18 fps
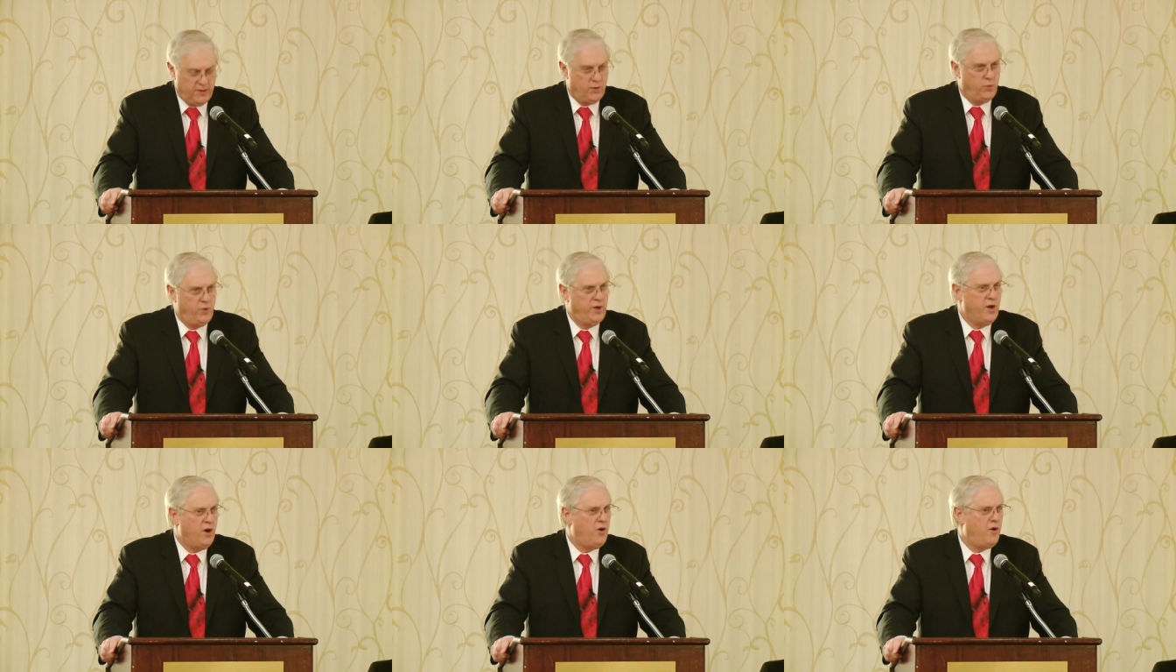
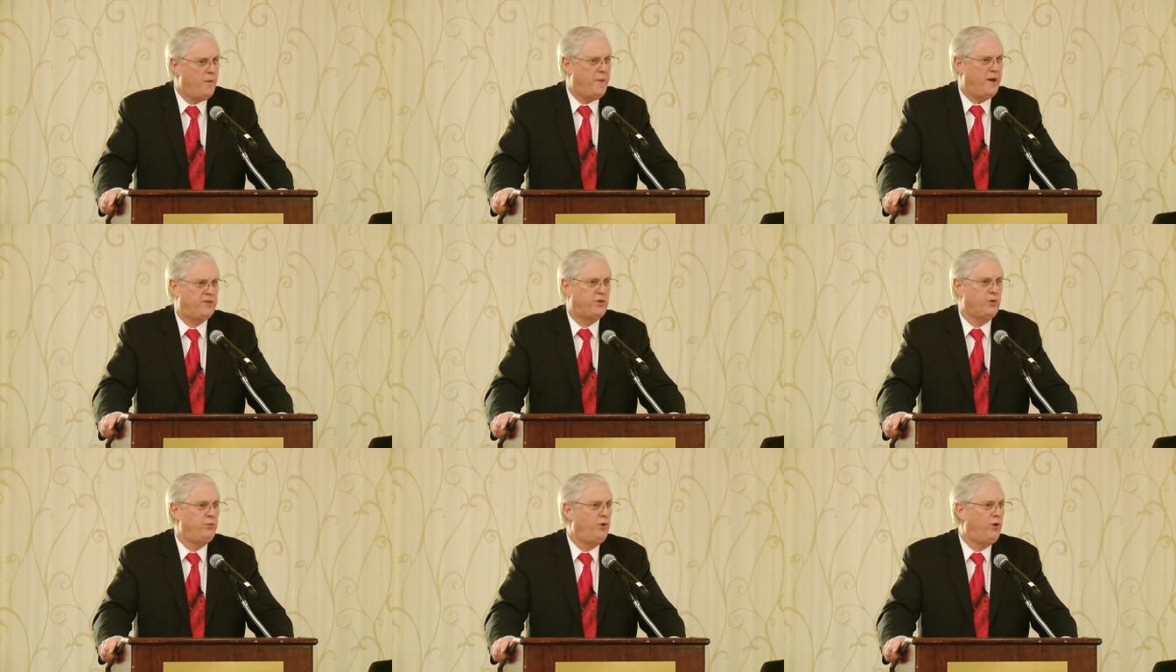We know
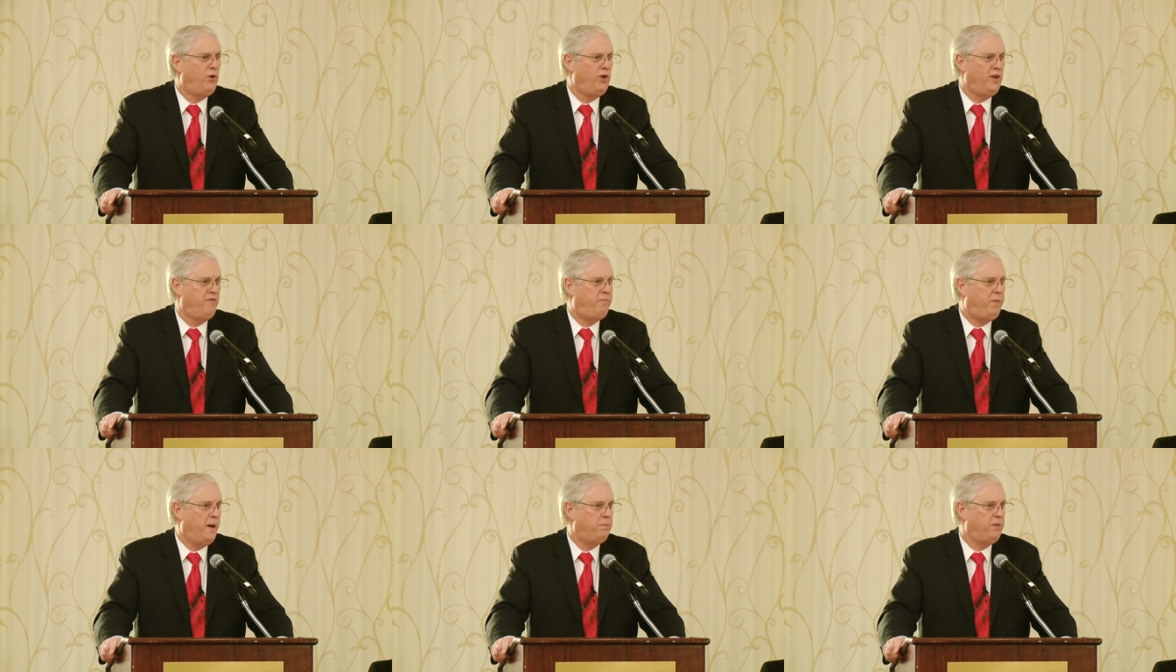about the role
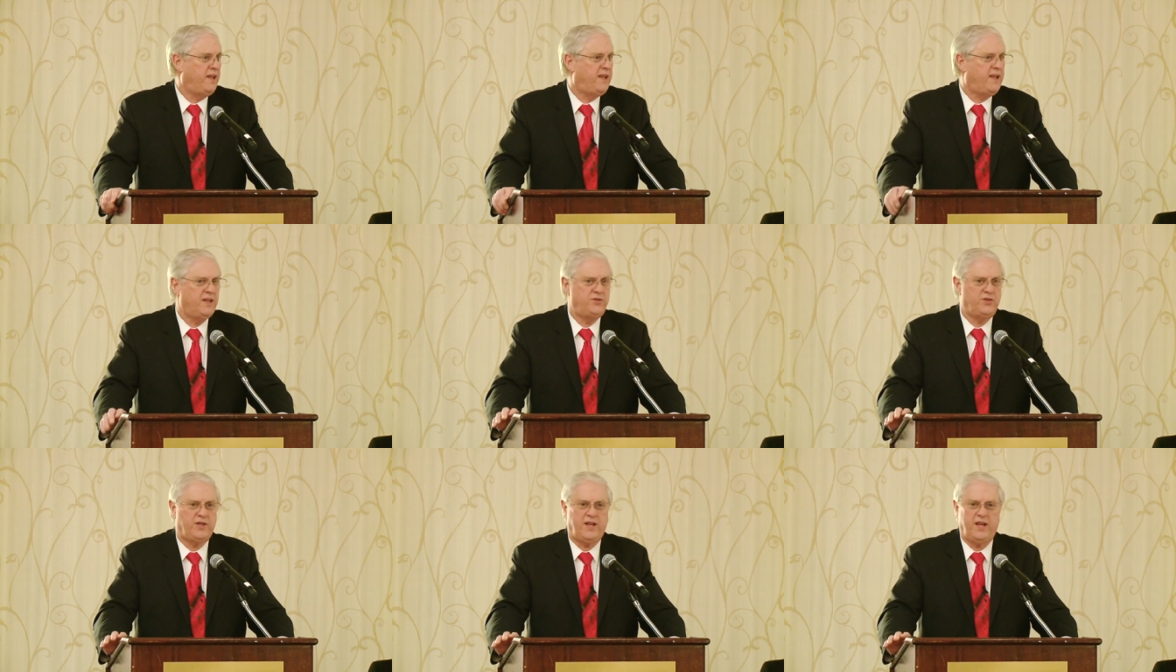of public
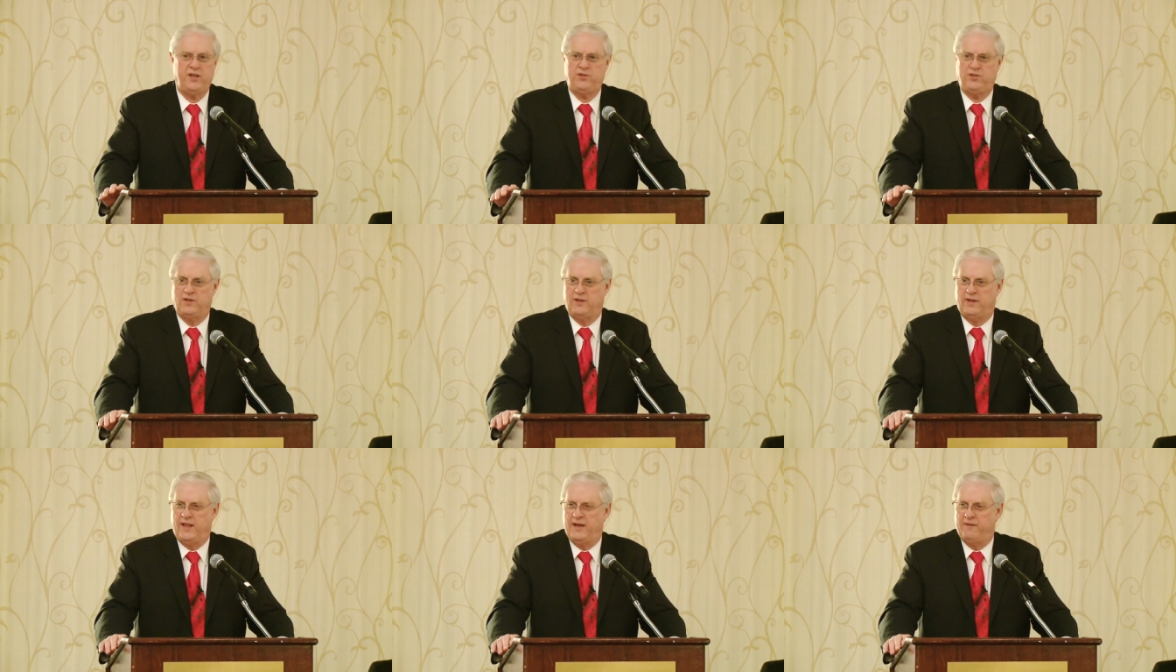
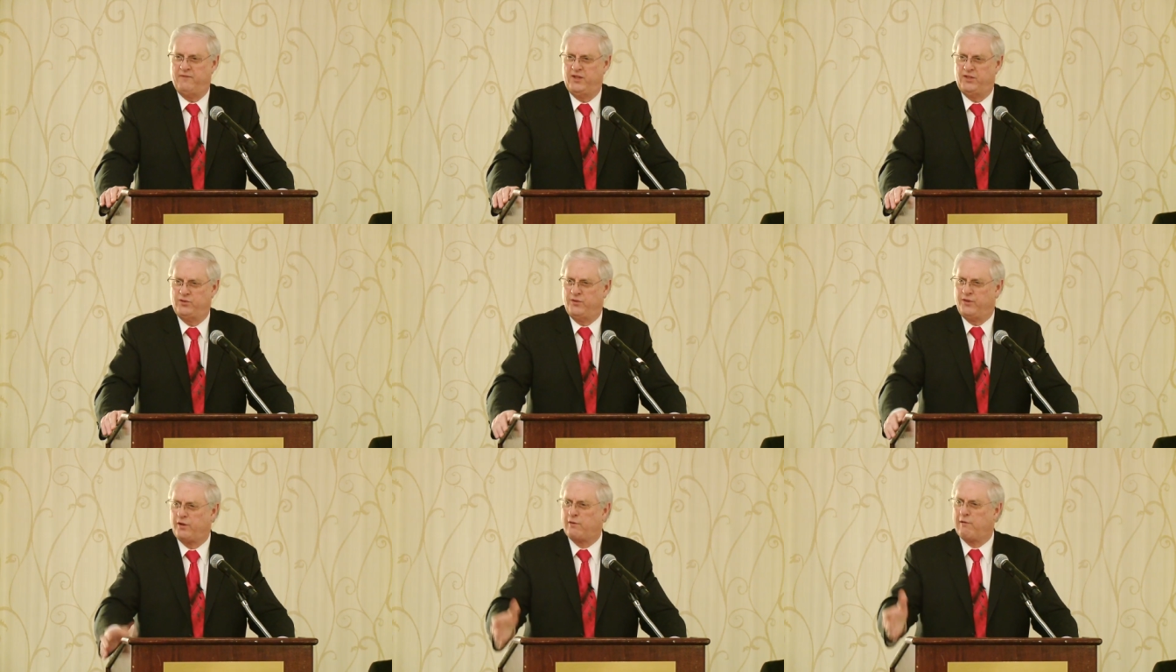education in that
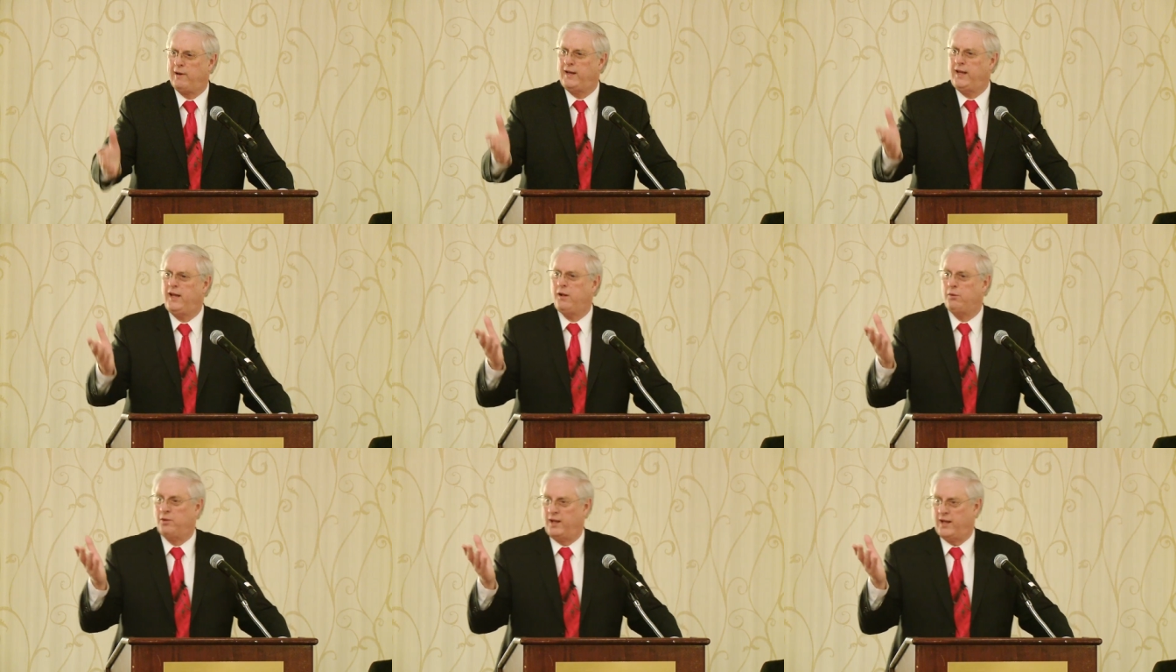vision, the great
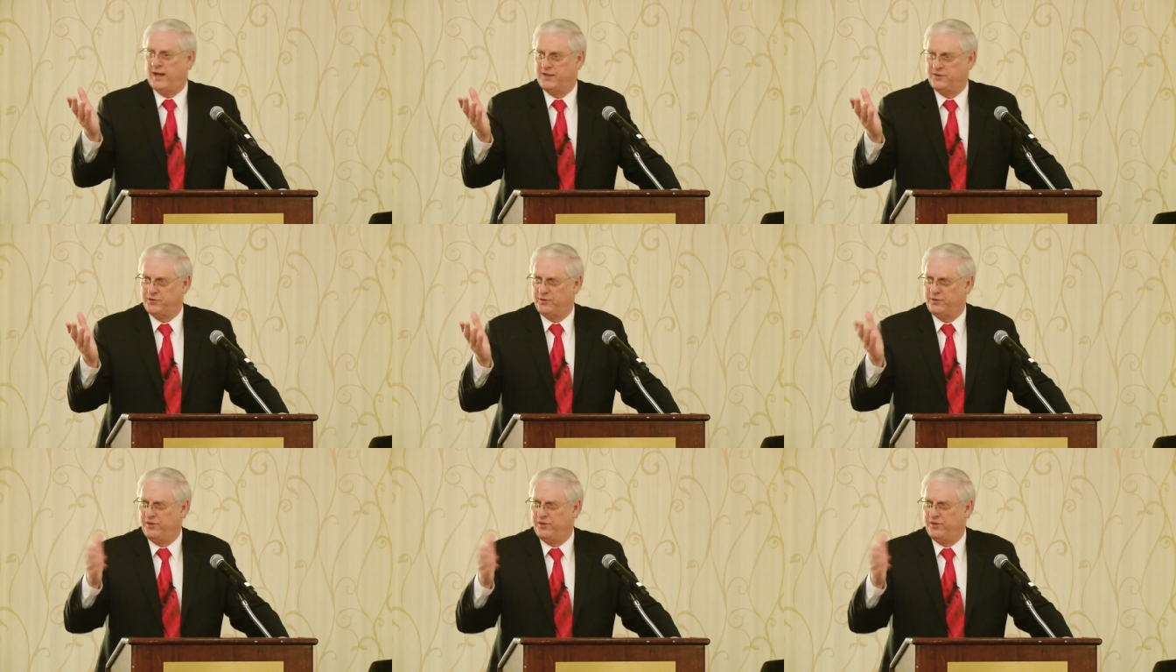equalizer,